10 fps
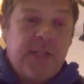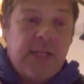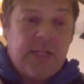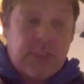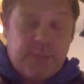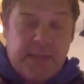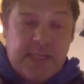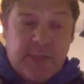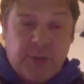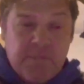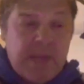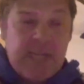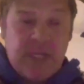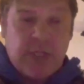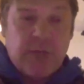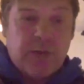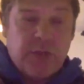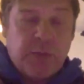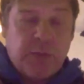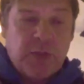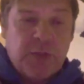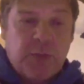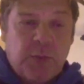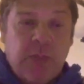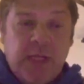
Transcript: and speak to as many children as possible